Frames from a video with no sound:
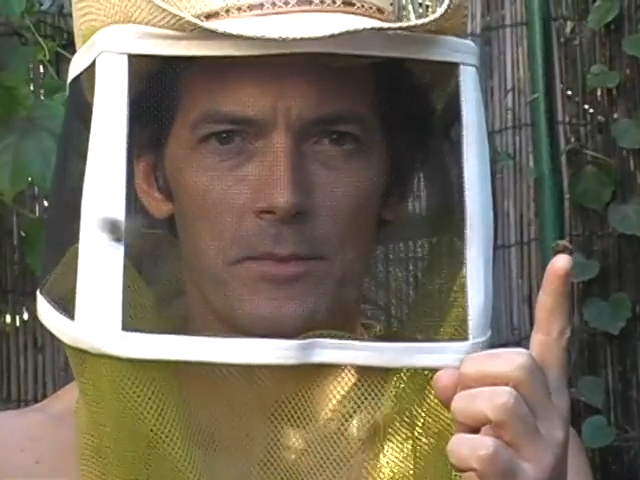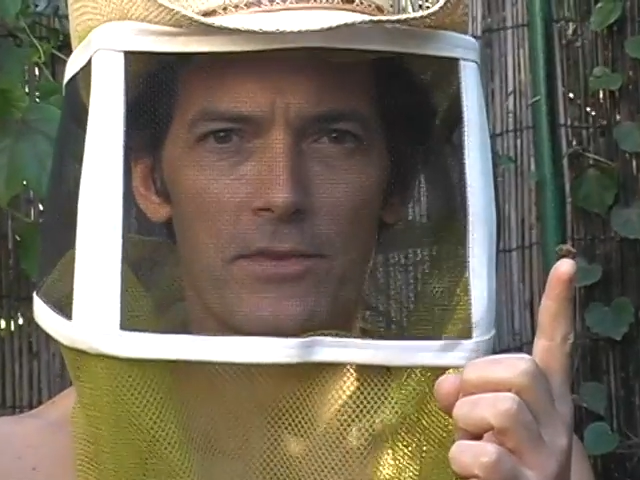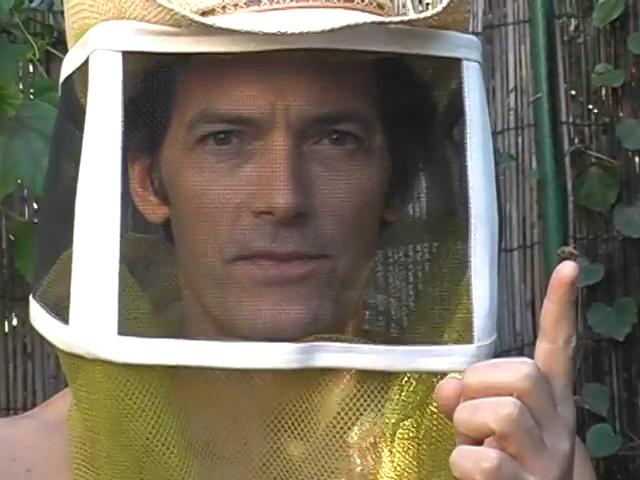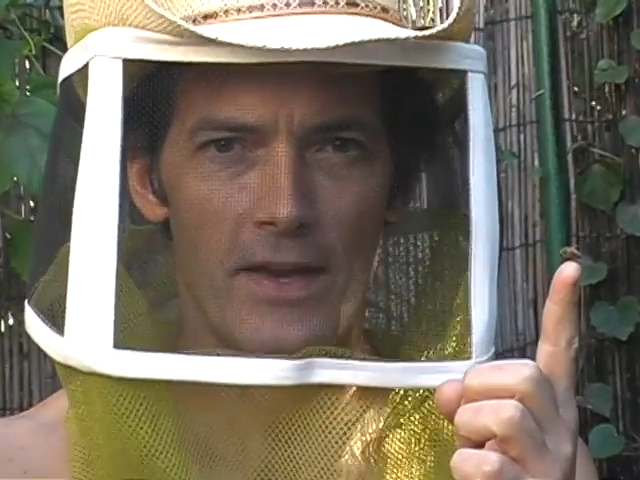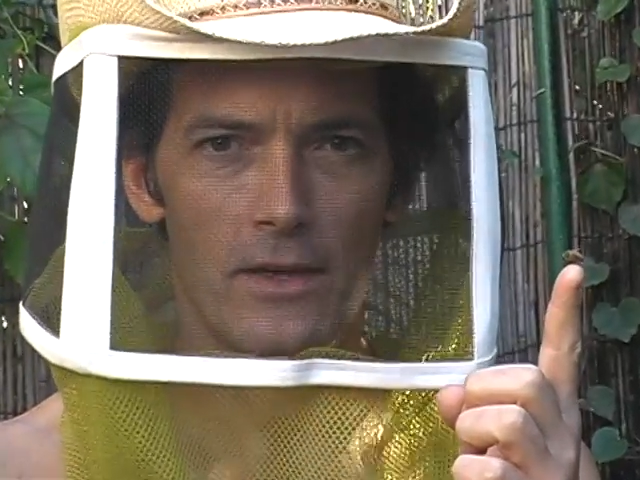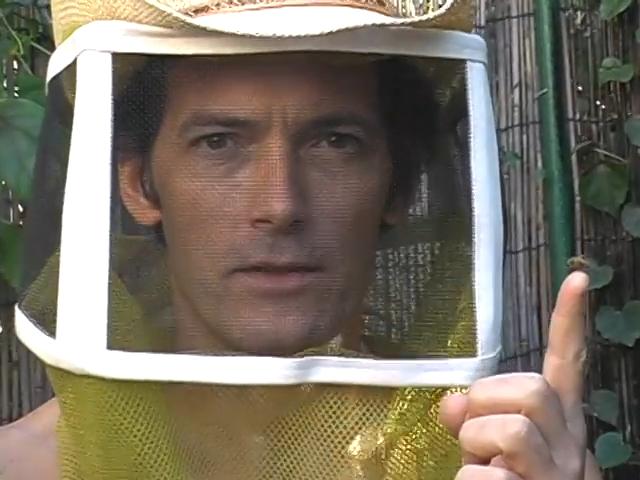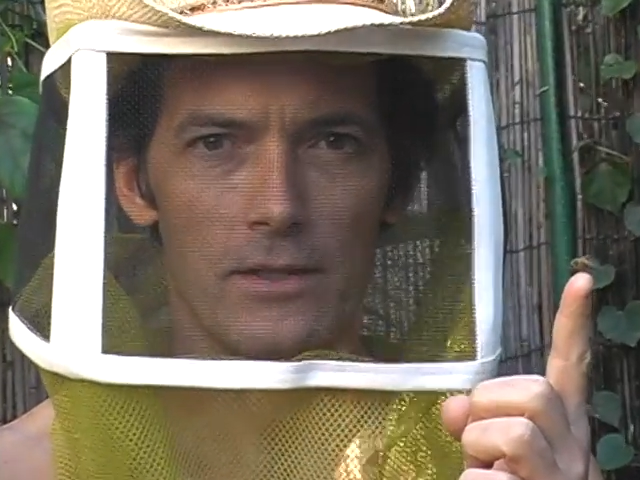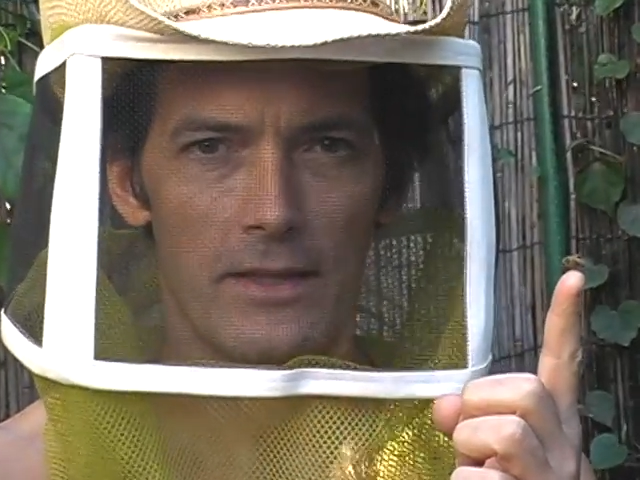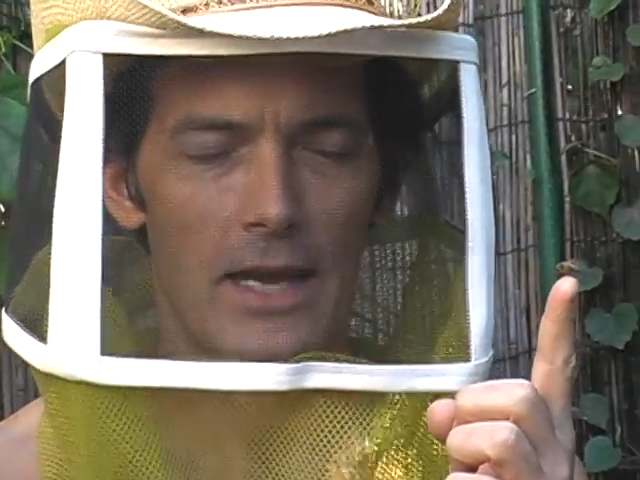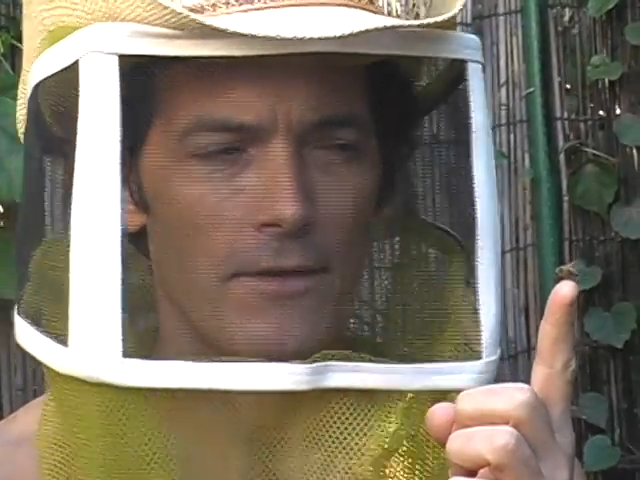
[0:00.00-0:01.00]
to be fatal
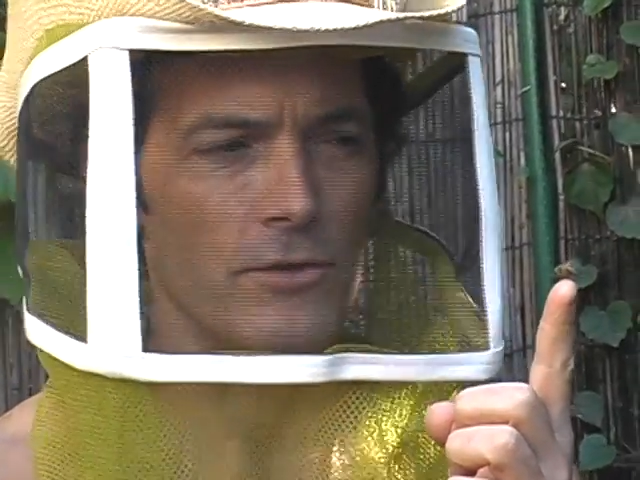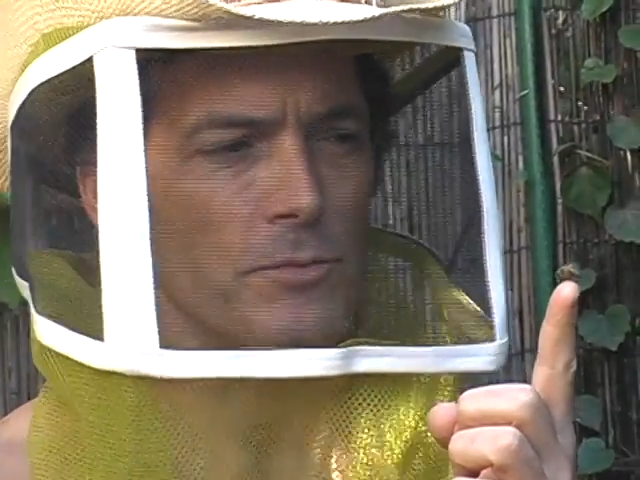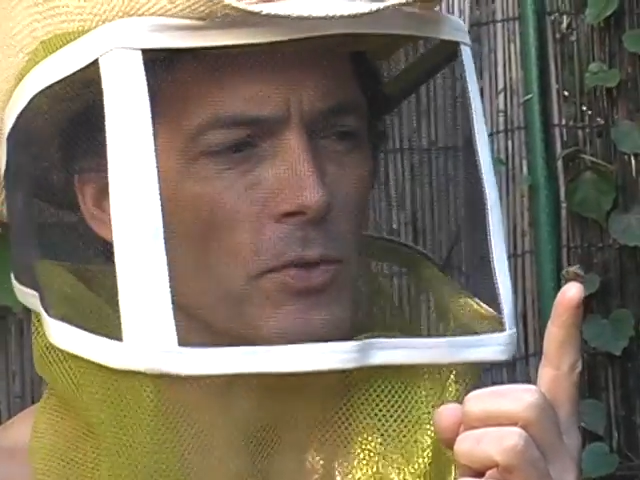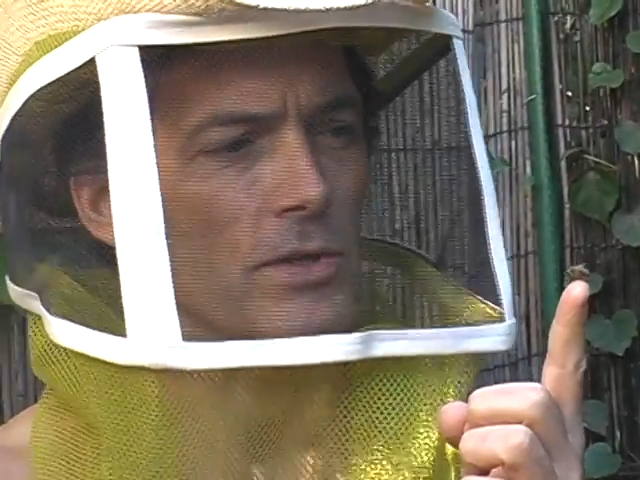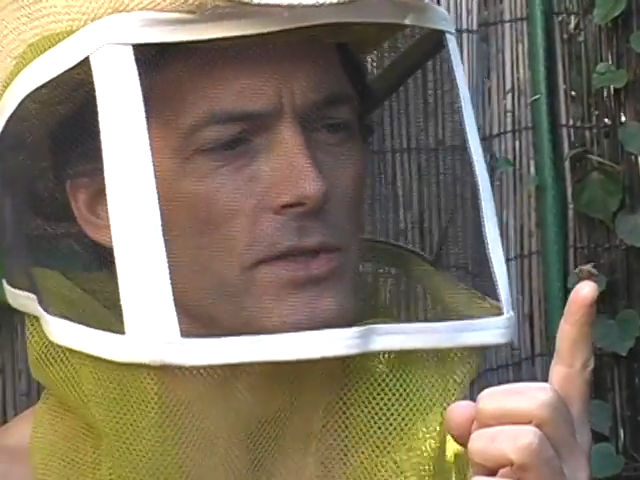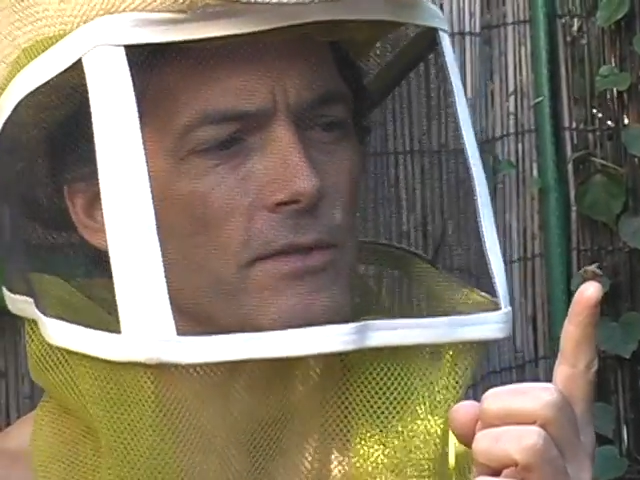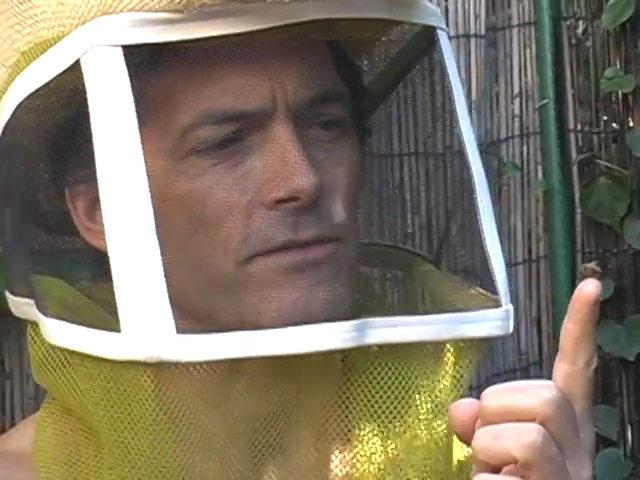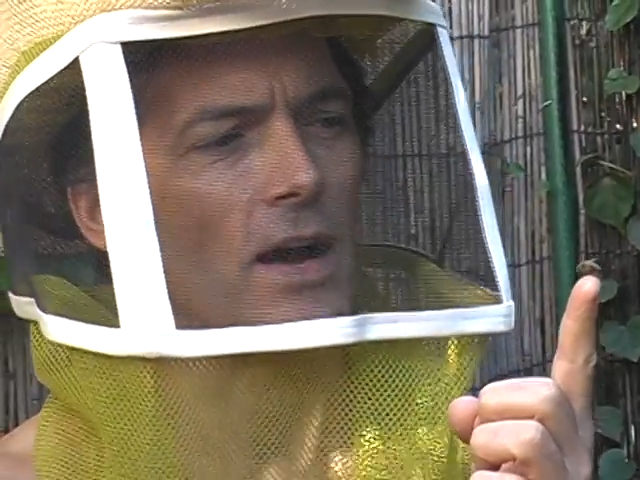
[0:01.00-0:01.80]
for the average person.